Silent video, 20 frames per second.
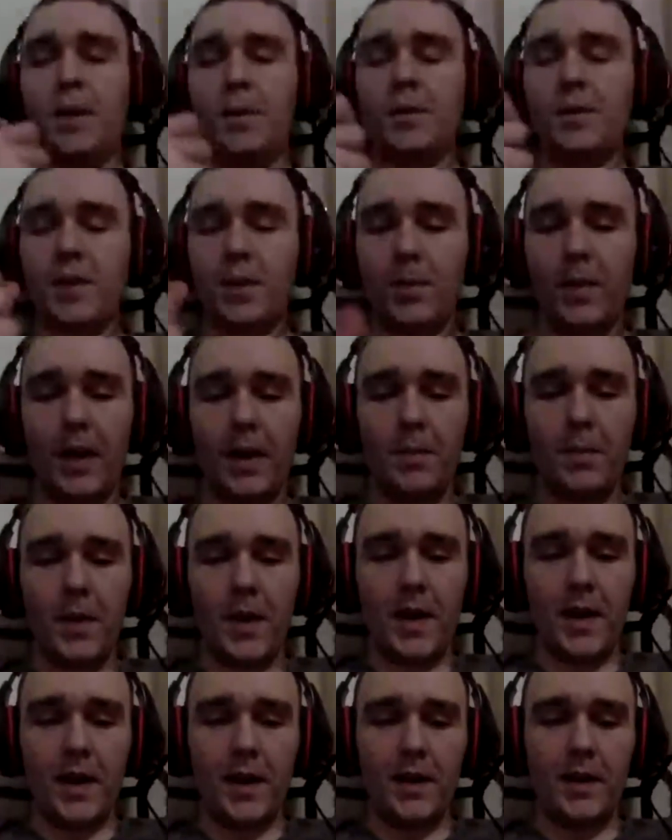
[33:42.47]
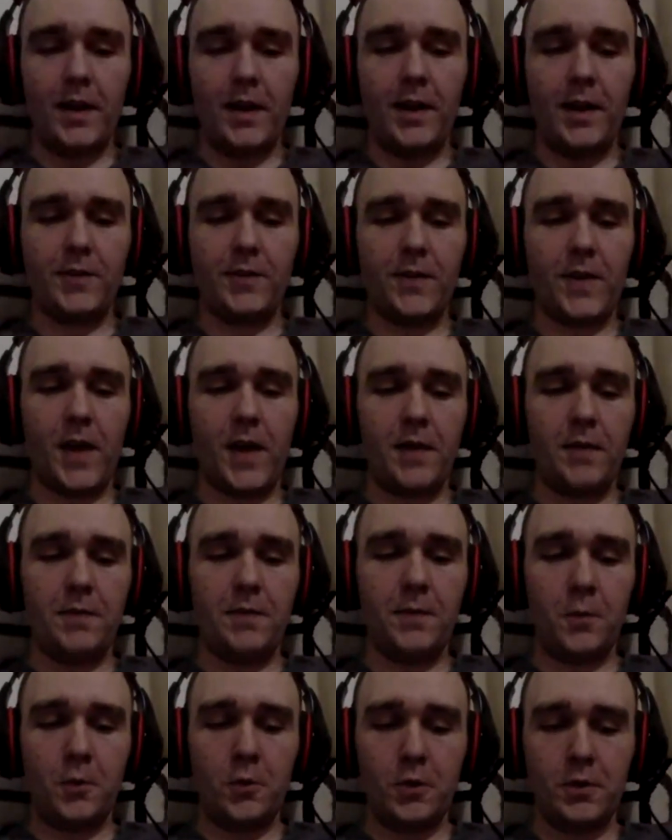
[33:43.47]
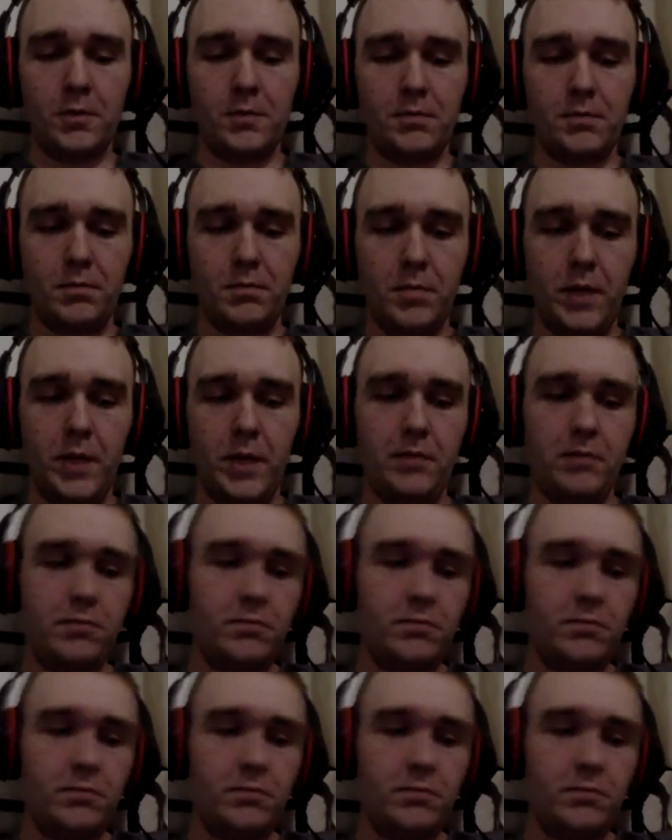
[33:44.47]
how much I bought my S5 for, but